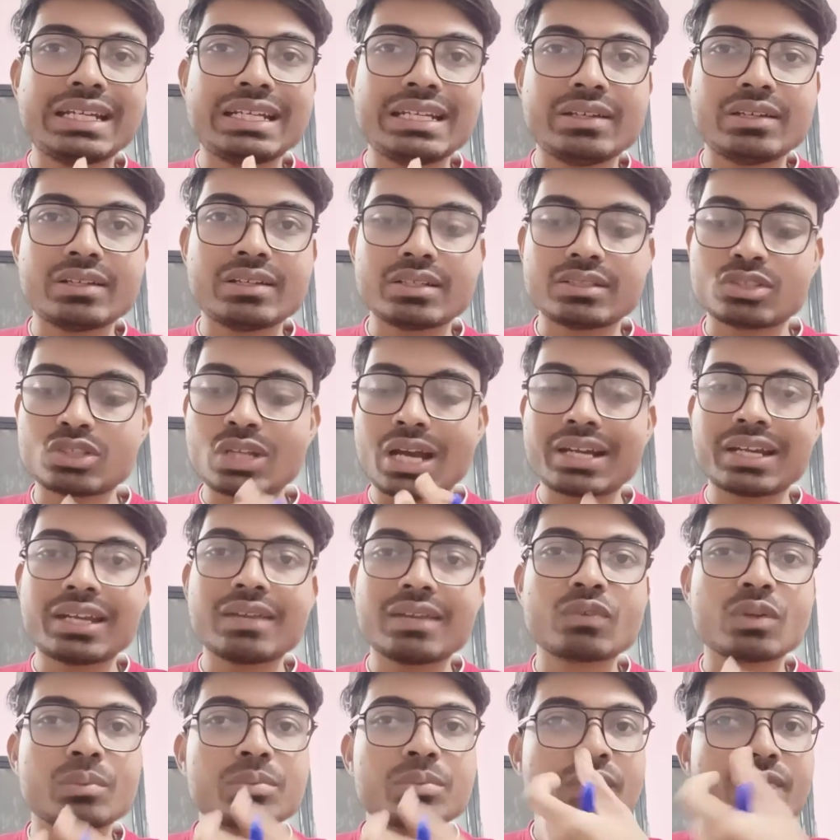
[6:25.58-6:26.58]
starting
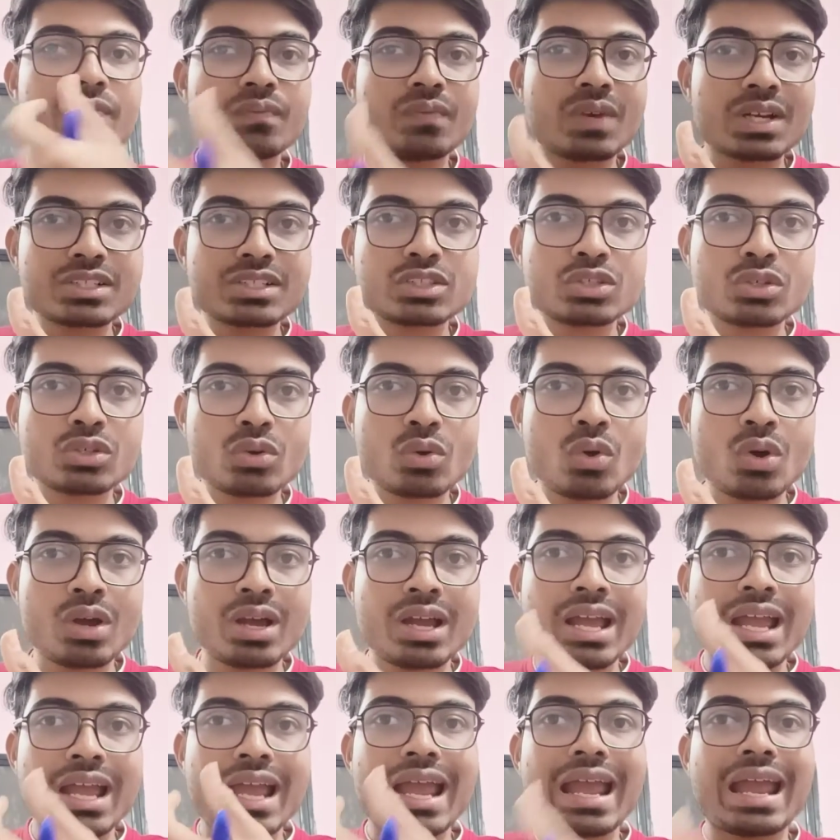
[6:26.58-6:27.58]
from the first row
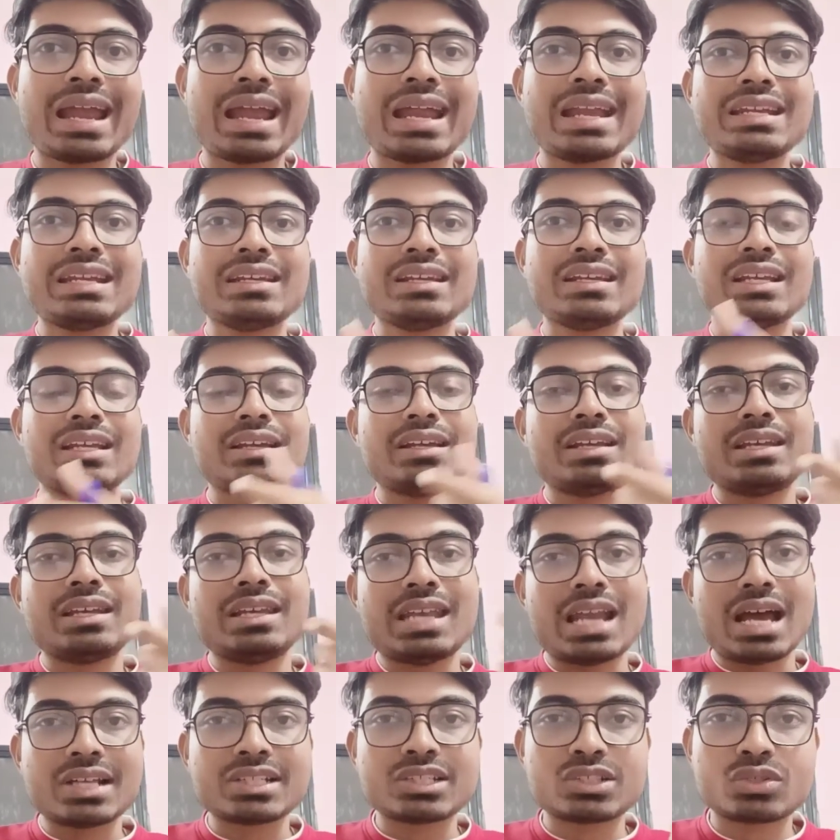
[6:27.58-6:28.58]
and
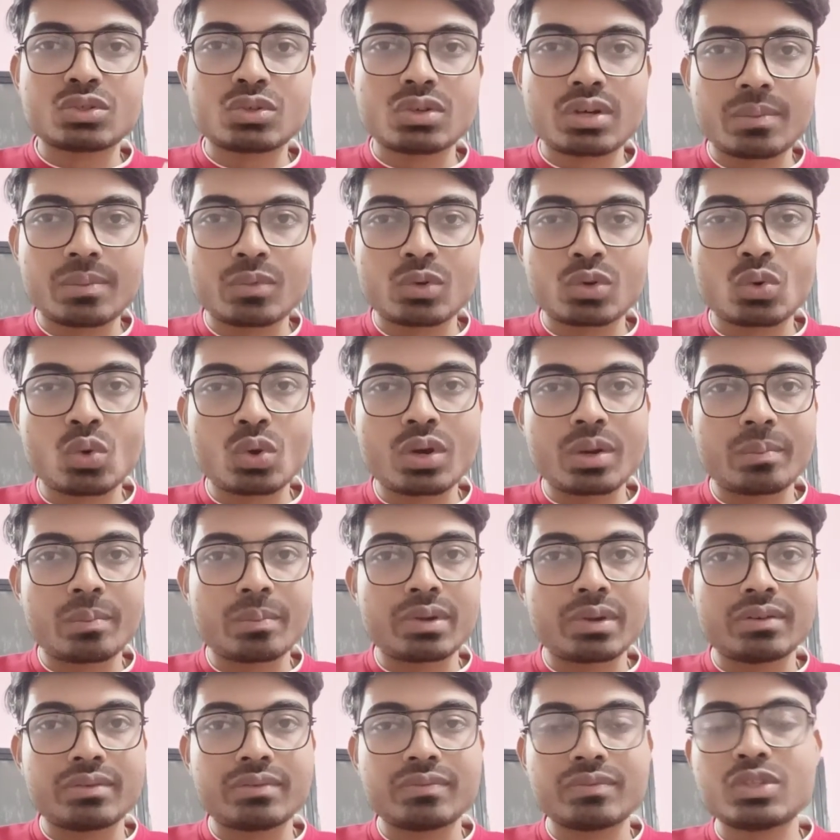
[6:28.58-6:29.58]
last row
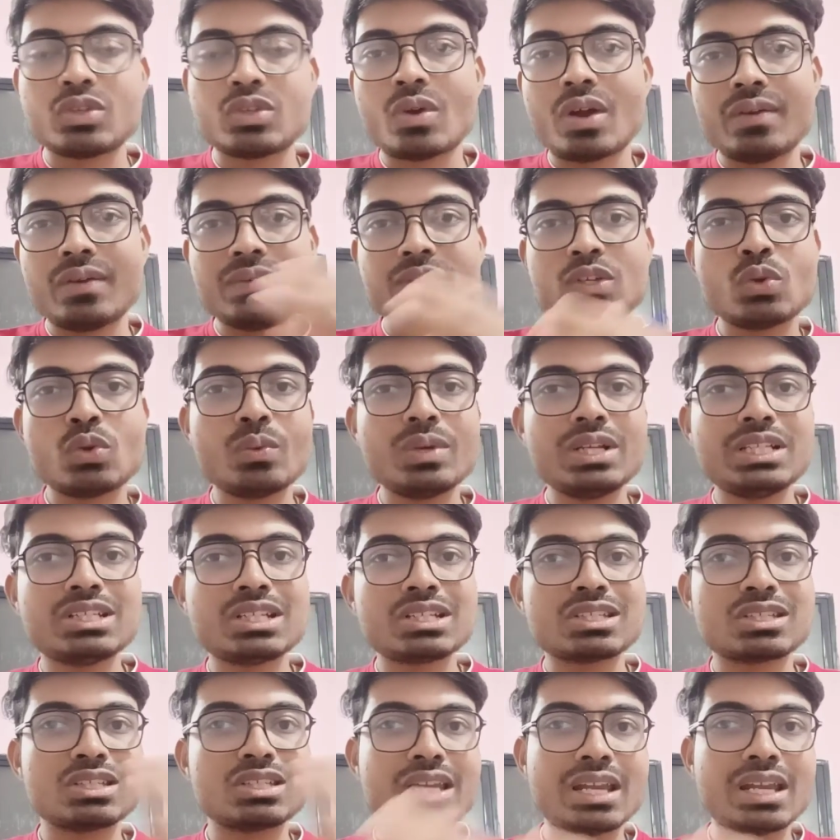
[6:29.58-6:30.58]
number. You will
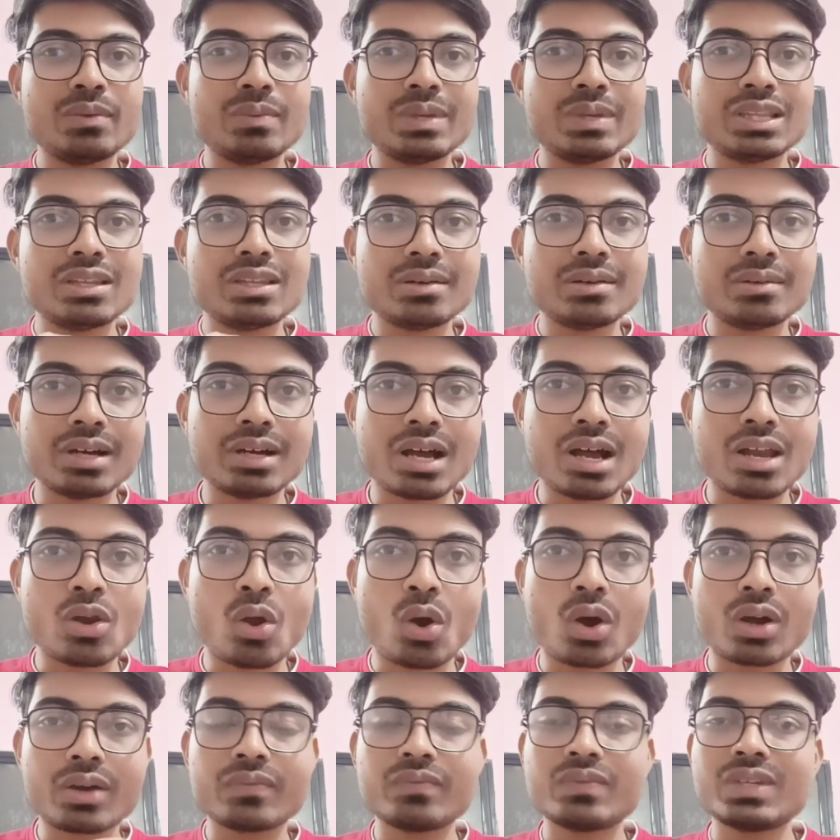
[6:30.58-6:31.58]
just deal with the
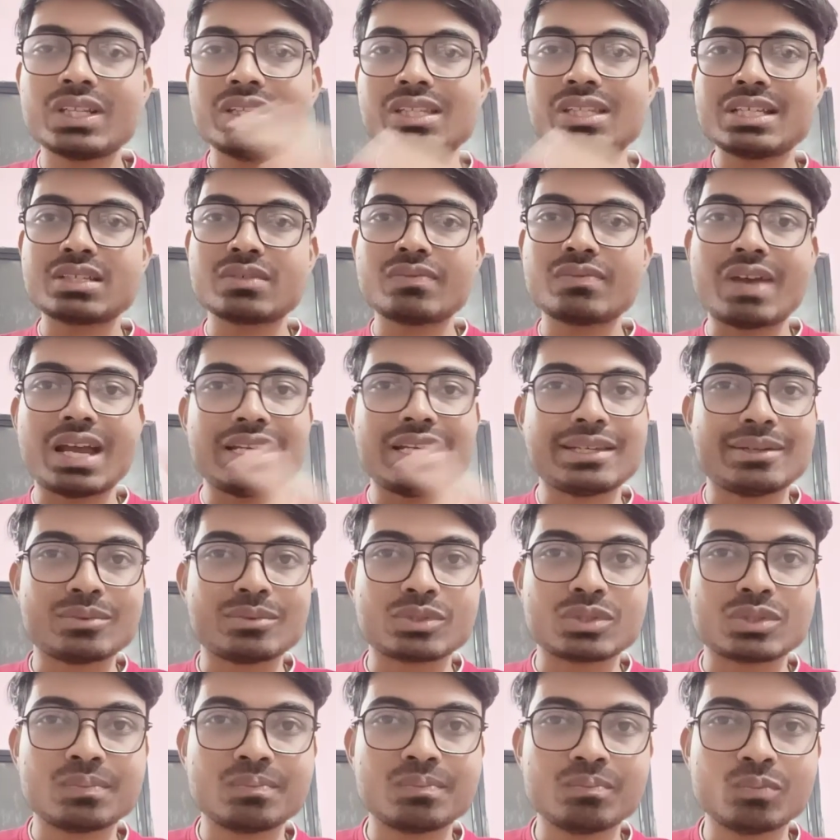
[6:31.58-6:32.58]
along with these values.
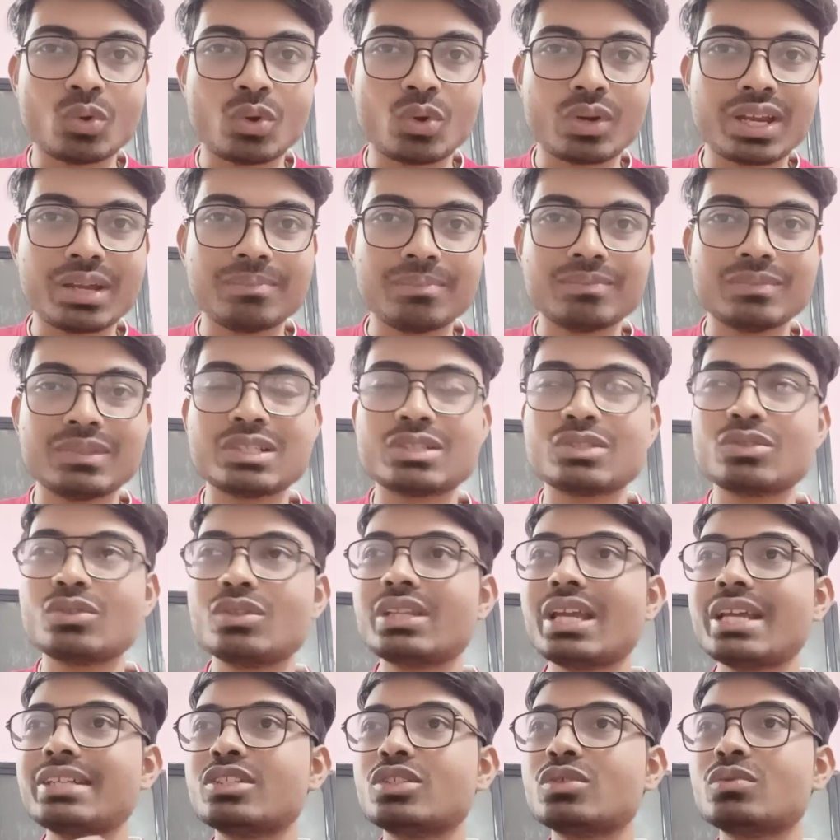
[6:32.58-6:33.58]
Okay, so
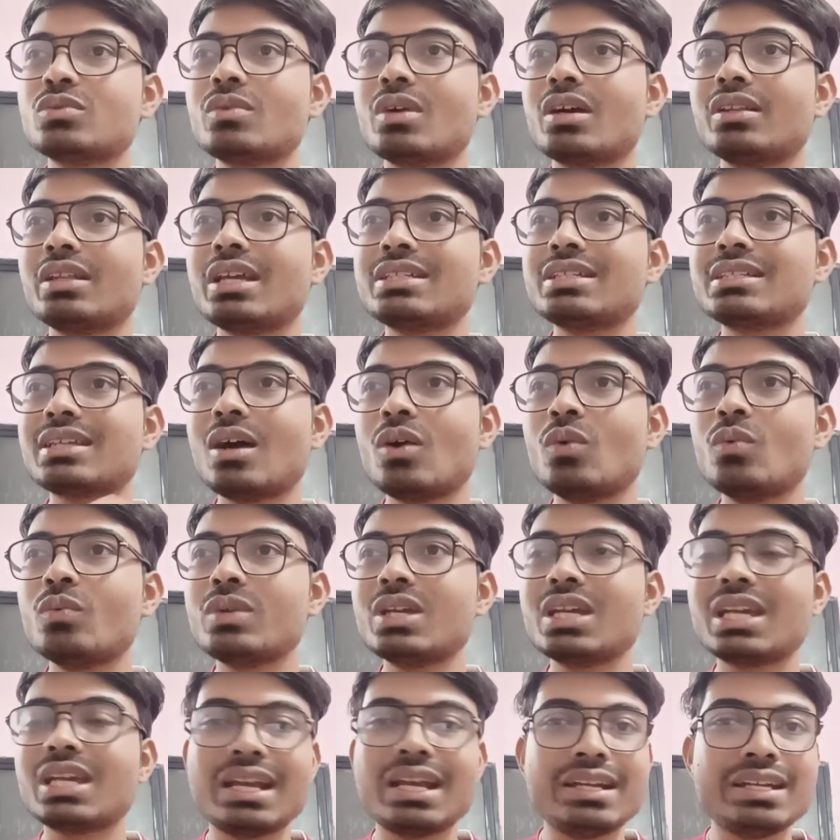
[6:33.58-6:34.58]
that's how we
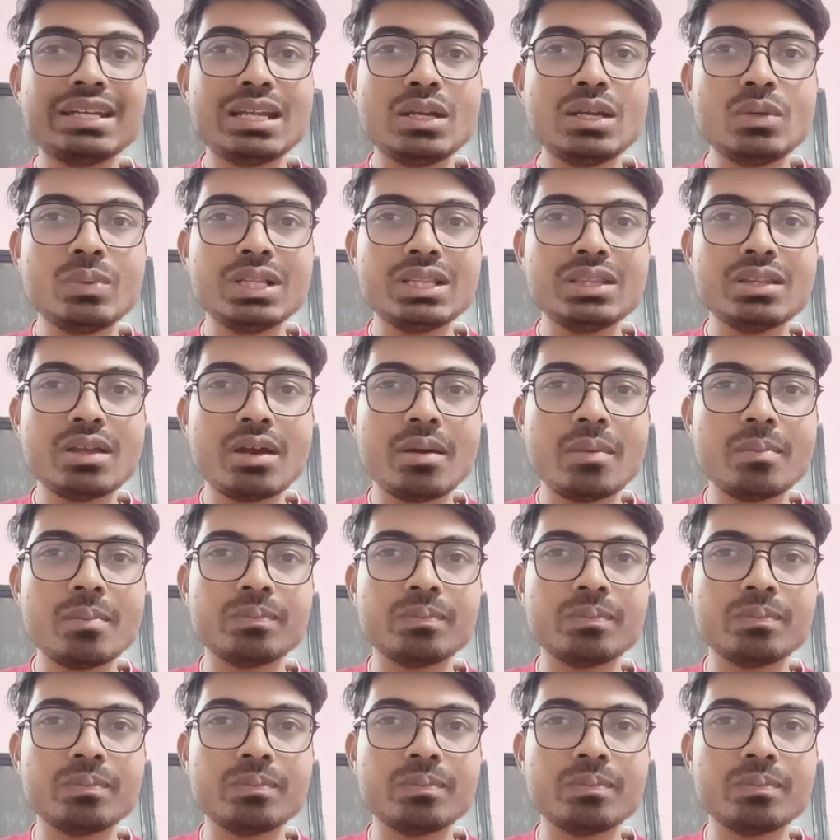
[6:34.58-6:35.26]
can deal with the